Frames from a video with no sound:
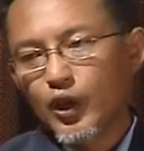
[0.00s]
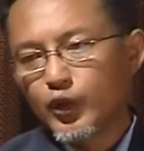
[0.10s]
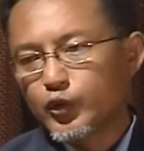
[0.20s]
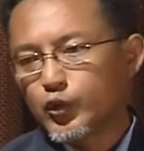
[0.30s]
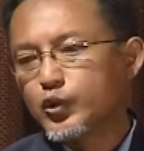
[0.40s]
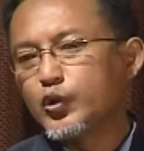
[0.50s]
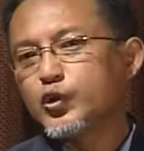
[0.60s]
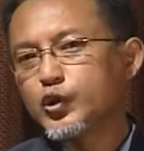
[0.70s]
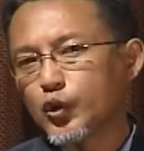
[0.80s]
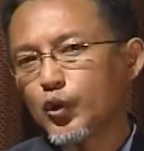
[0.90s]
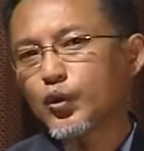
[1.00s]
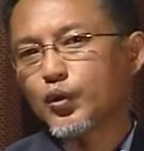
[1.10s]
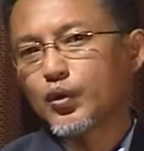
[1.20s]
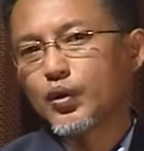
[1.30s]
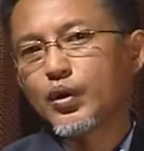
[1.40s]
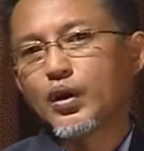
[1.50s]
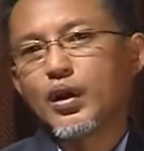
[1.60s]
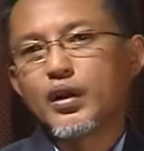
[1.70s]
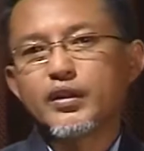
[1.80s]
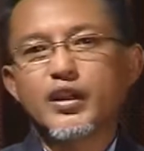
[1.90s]
To do so,
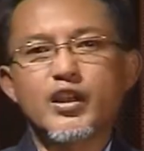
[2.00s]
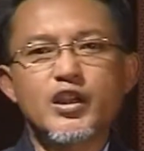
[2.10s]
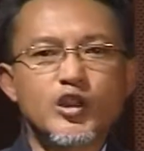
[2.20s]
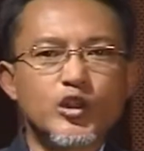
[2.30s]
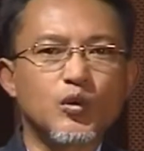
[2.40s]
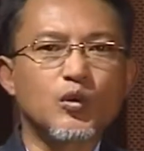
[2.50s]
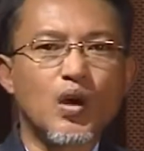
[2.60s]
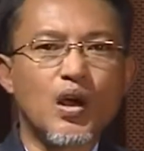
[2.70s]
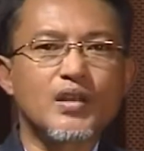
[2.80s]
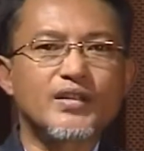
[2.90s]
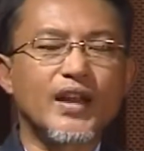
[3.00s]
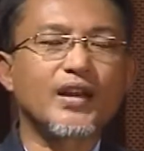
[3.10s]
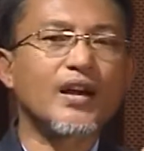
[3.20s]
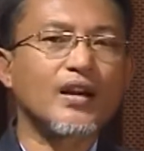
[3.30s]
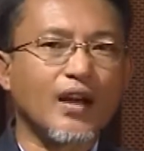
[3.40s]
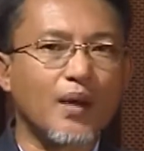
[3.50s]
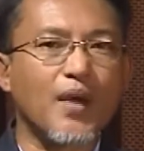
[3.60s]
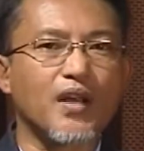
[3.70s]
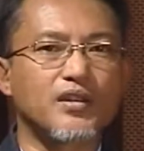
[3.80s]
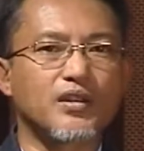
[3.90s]
they issue general
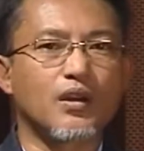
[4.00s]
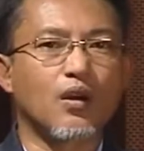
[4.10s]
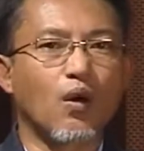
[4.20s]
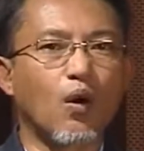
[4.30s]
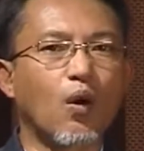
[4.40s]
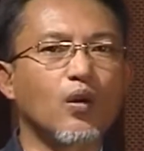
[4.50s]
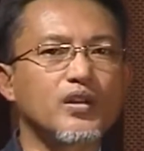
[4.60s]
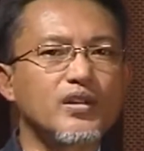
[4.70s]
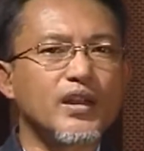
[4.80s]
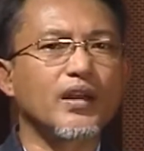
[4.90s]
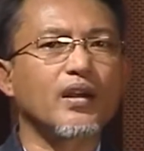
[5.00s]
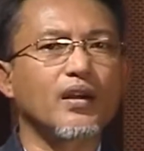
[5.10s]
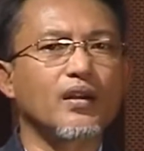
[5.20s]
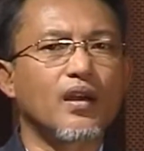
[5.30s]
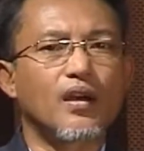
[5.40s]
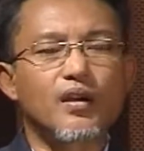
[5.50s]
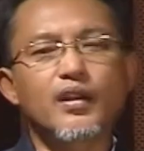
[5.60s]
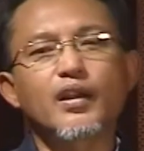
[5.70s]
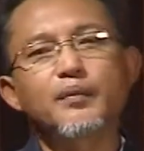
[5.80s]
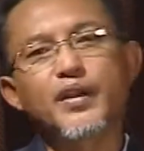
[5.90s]
comments or general
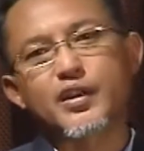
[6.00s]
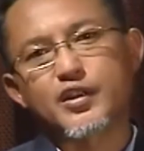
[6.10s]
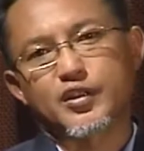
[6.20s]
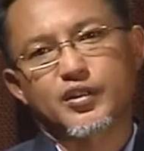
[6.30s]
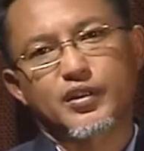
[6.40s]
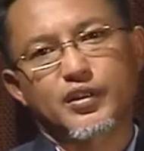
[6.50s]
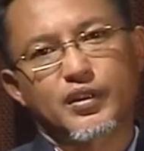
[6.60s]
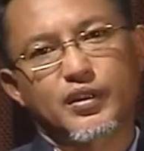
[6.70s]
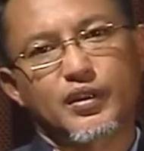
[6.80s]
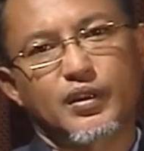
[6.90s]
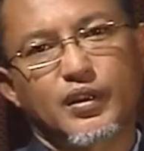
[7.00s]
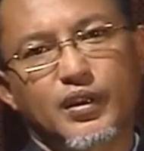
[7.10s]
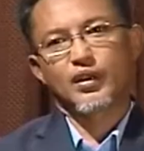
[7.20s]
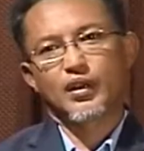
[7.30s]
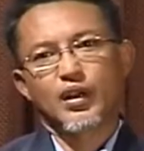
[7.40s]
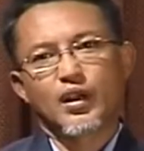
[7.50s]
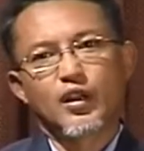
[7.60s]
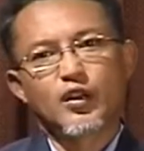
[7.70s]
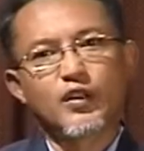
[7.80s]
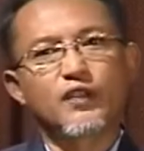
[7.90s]
recommendations.
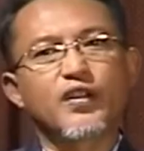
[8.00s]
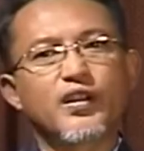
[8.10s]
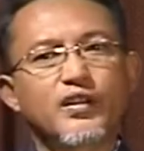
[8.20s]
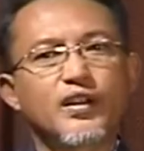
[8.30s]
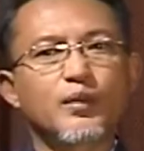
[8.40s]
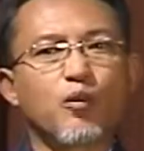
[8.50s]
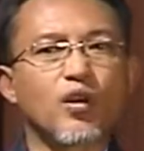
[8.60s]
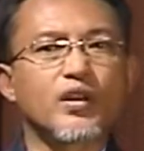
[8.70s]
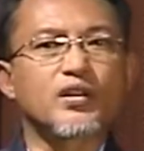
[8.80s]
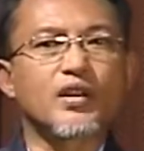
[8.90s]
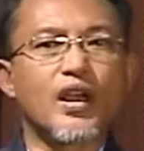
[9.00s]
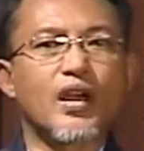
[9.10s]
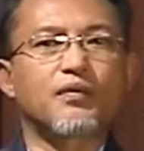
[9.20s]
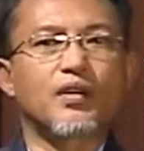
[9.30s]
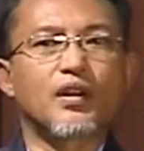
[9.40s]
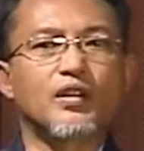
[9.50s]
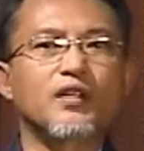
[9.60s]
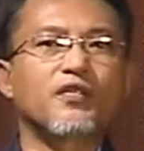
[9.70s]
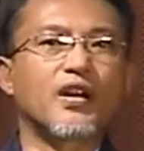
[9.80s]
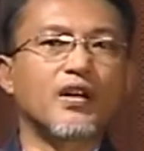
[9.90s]
Different treaty bodies have
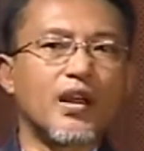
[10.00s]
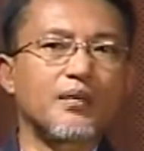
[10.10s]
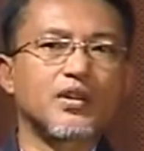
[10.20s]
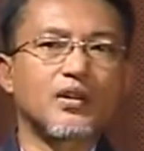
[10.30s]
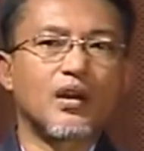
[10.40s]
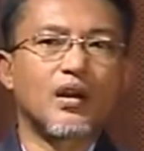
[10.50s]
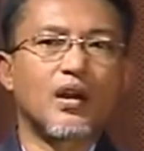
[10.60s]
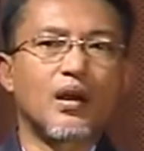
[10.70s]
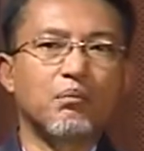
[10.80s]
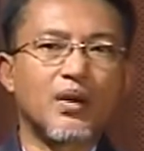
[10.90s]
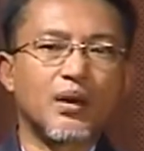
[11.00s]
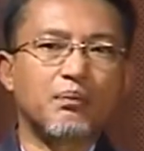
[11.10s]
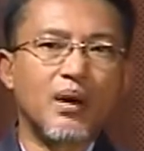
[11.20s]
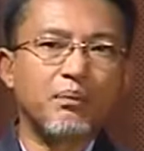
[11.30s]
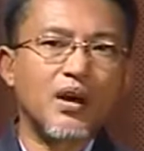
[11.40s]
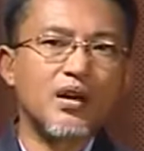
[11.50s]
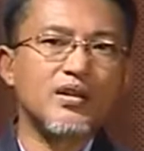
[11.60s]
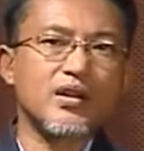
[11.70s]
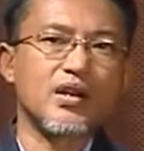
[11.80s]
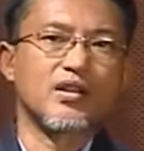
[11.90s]
different names, but the
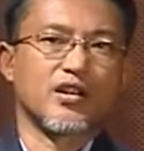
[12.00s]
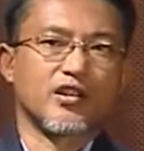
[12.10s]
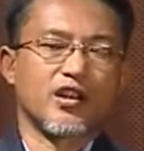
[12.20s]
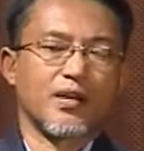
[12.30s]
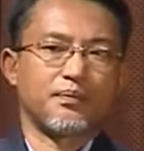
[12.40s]
purpose is the same.